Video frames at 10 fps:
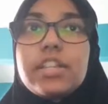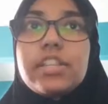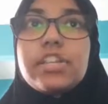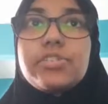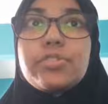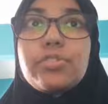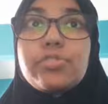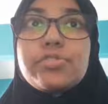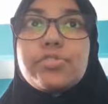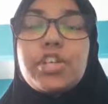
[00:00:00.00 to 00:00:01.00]
They should
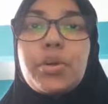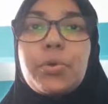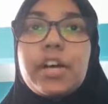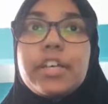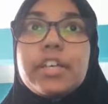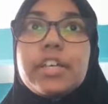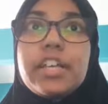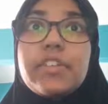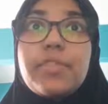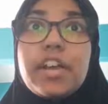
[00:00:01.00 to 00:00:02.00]
also require
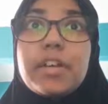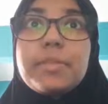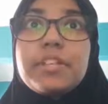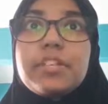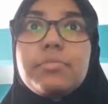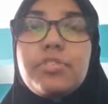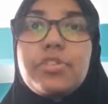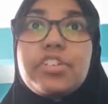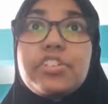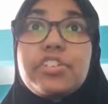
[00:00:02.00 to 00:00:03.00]
environmental
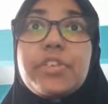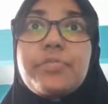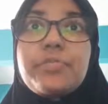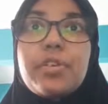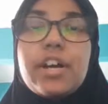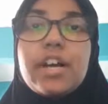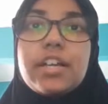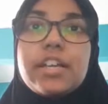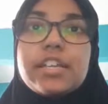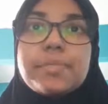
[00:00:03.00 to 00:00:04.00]
monitoring for
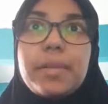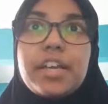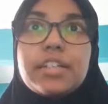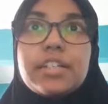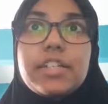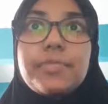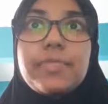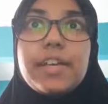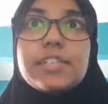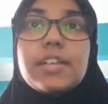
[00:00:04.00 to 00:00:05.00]
unexpected
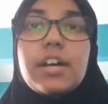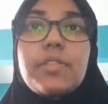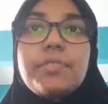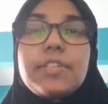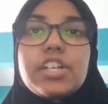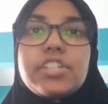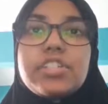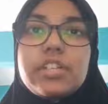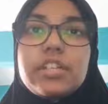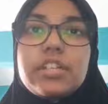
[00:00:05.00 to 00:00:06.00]
effects after a
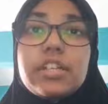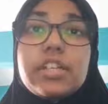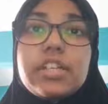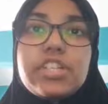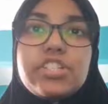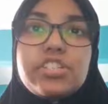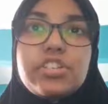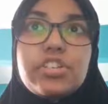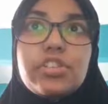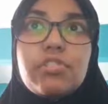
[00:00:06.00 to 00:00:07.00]
genetically
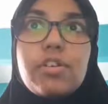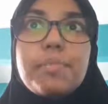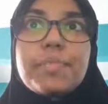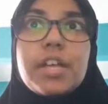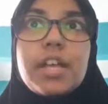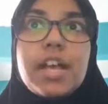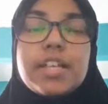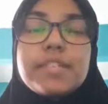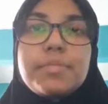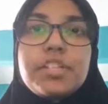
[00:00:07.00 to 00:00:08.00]
engineered crop
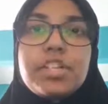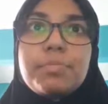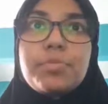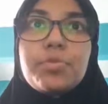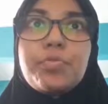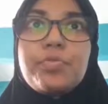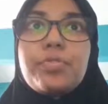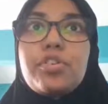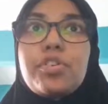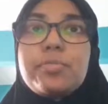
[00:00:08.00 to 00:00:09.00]
has been approved
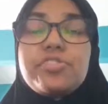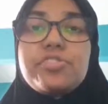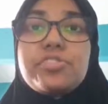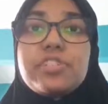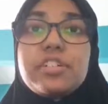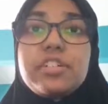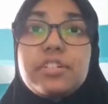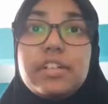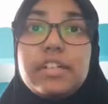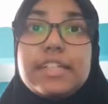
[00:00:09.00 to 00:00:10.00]
for commercial
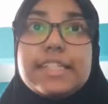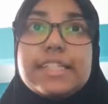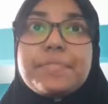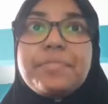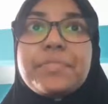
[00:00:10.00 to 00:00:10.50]
release.